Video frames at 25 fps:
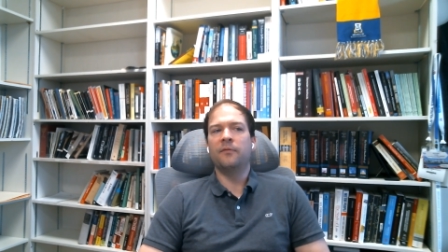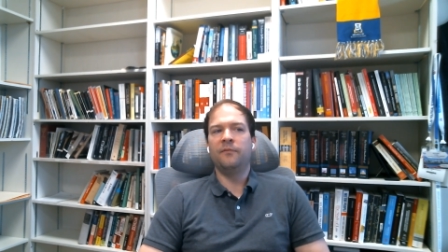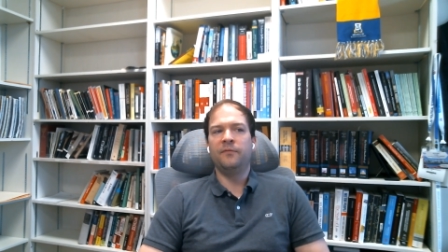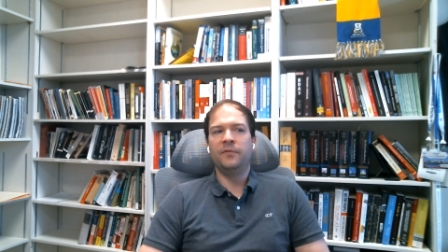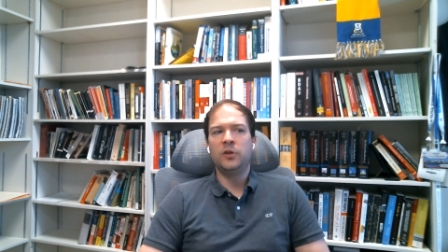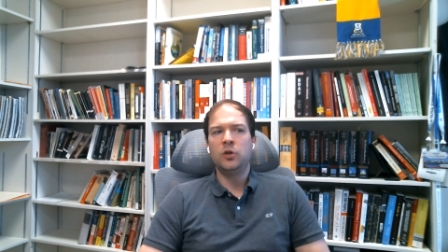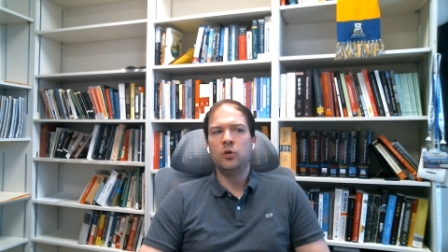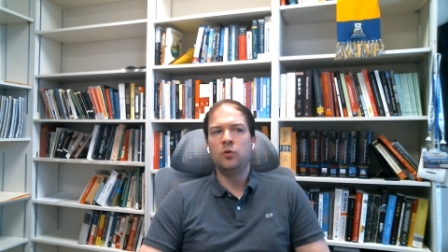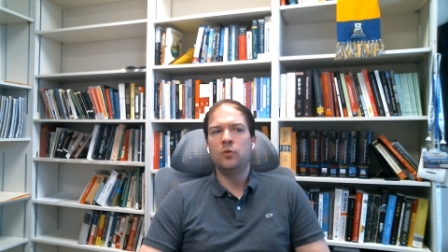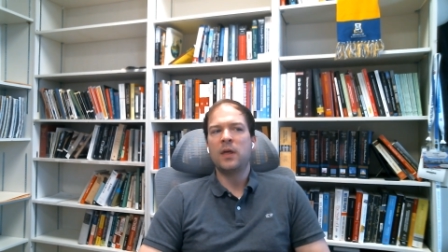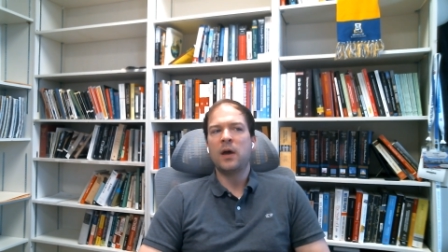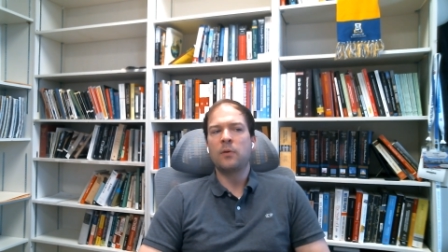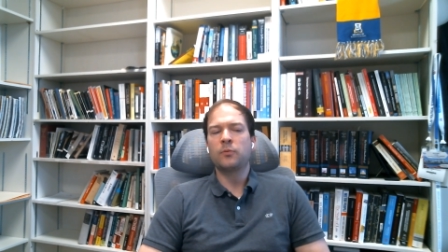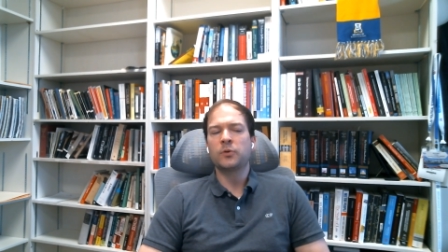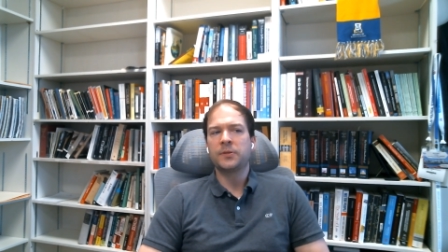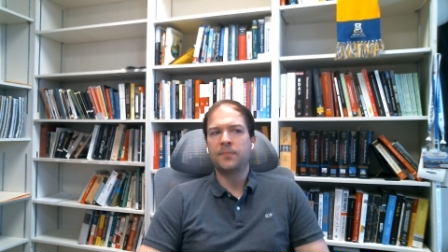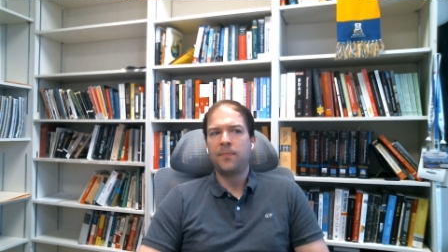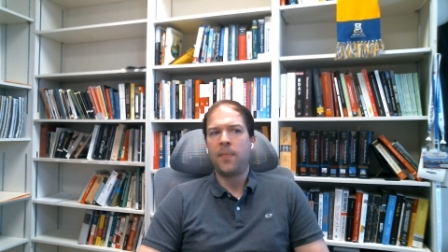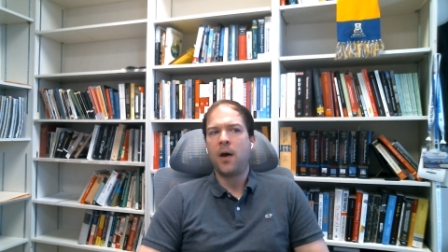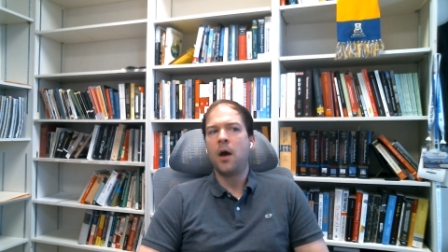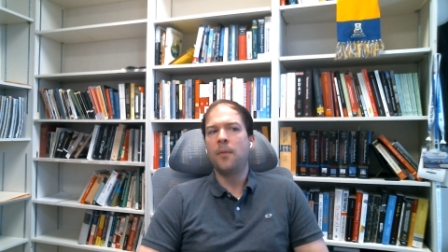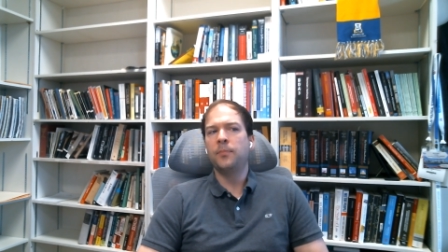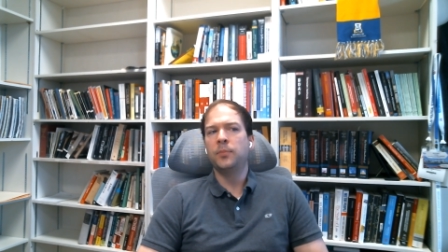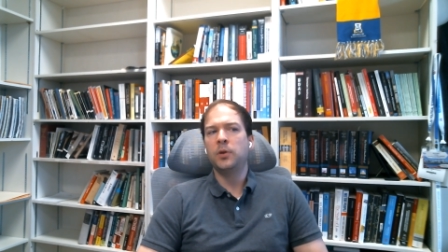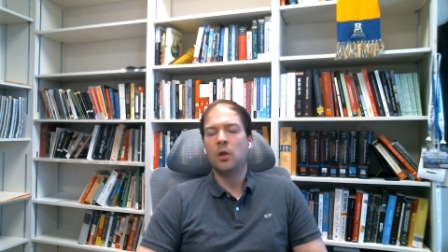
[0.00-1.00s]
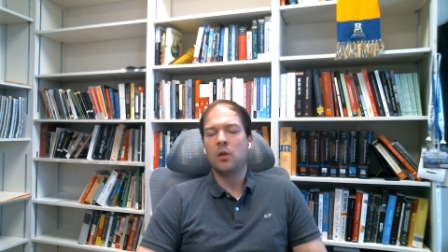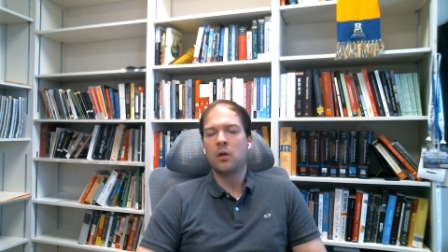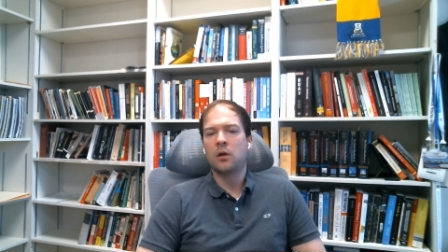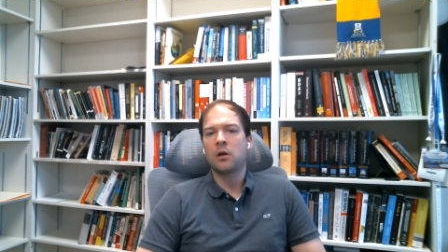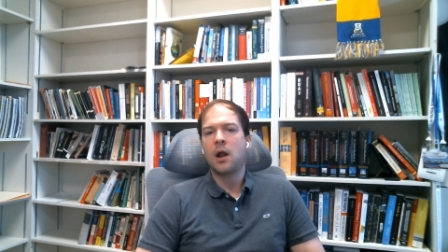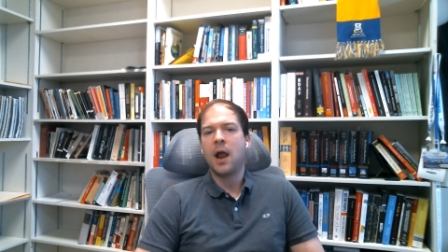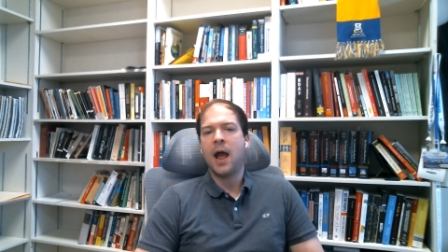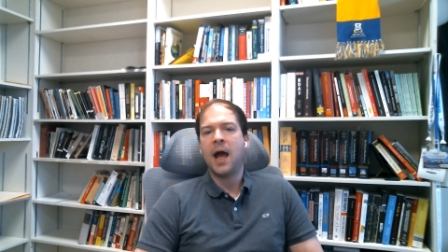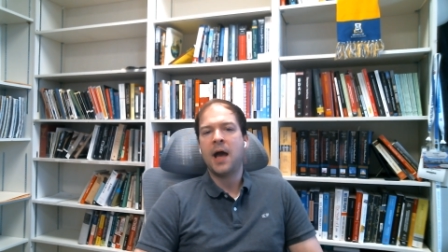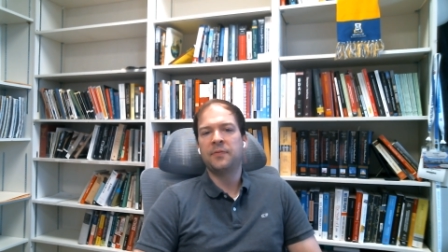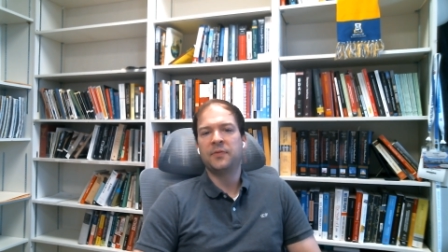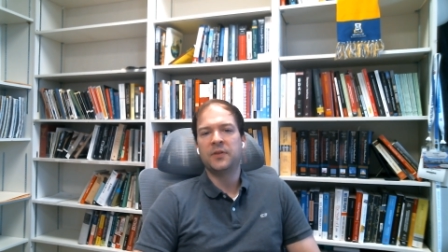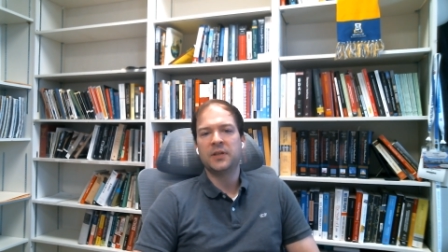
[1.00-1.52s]
view that was popular
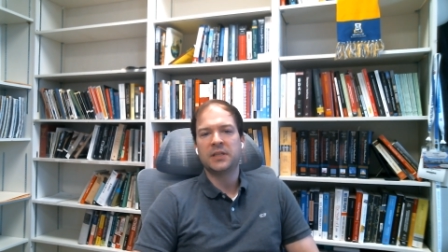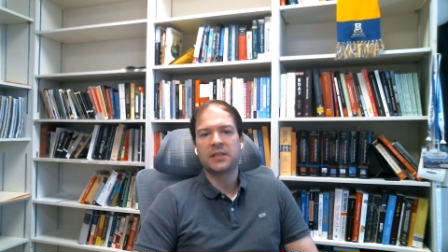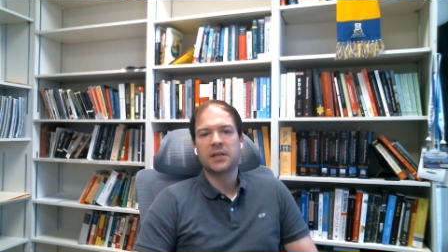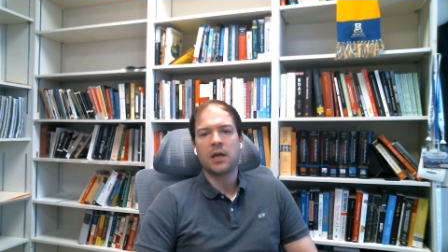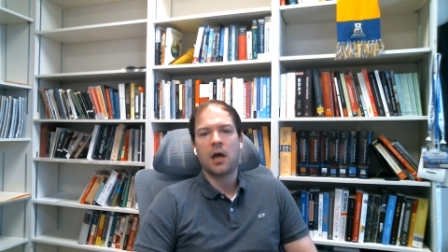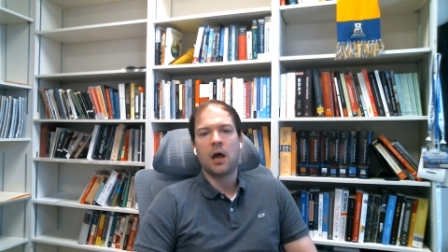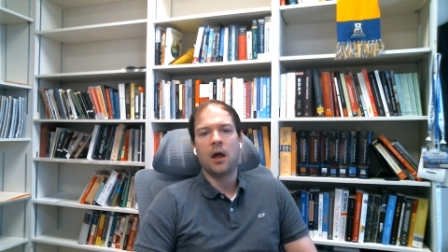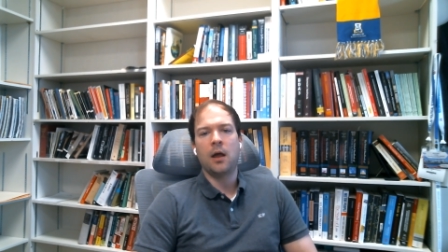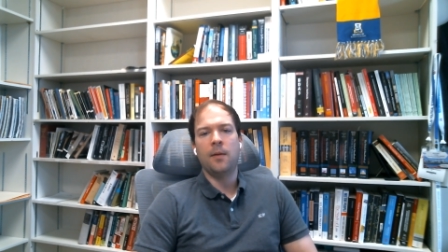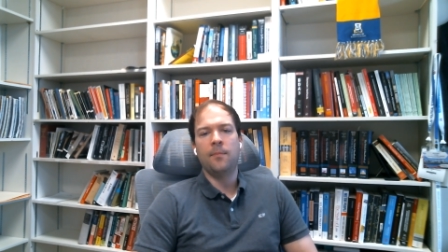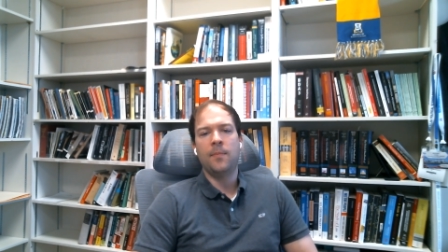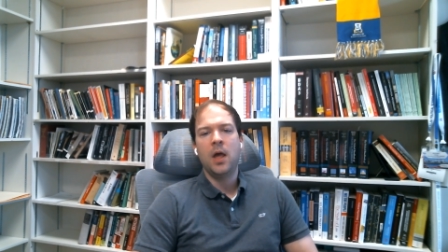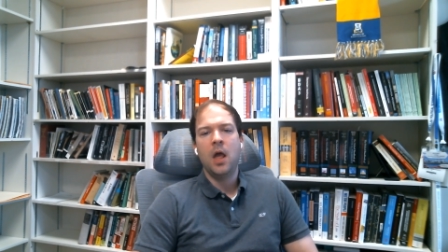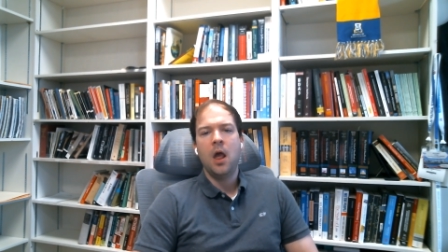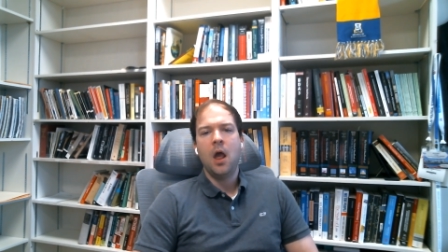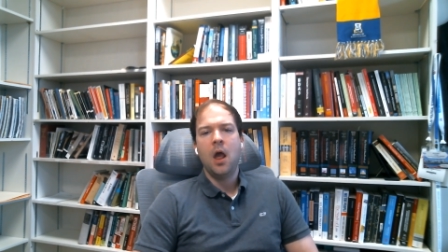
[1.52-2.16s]
at the time,